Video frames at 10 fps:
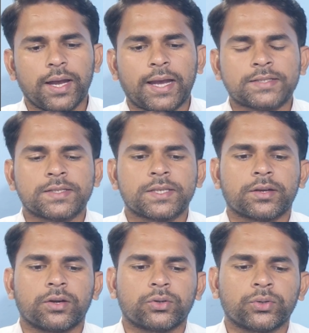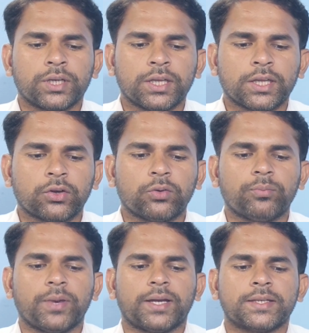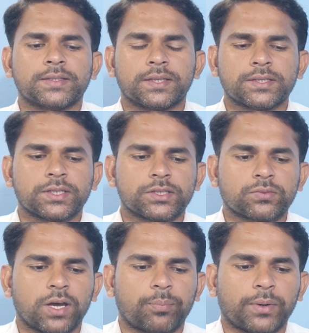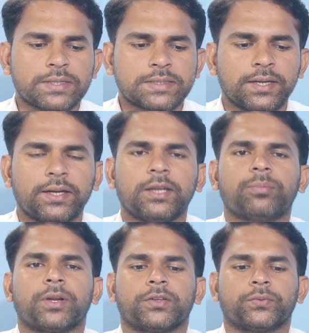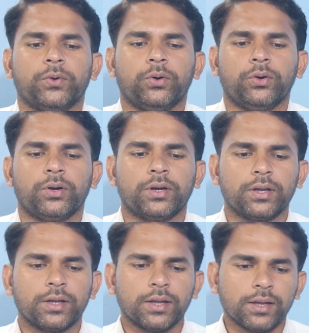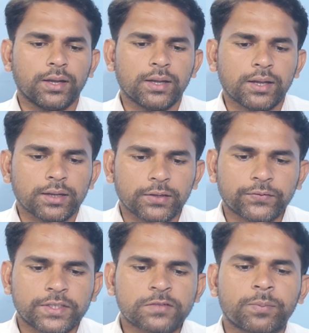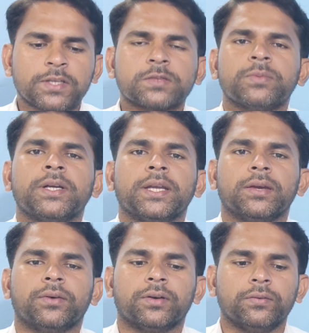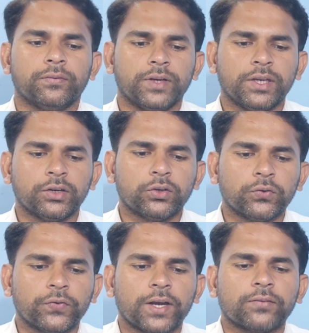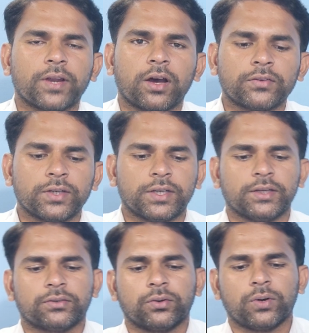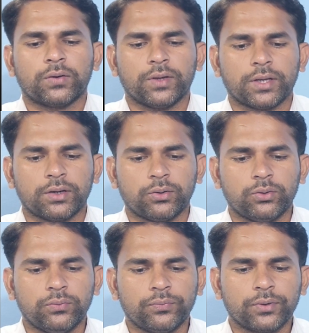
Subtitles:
S is equal to t cube minus 6t square plus 3t plus 4. If displacement given, we need to find velocity. So what we can do?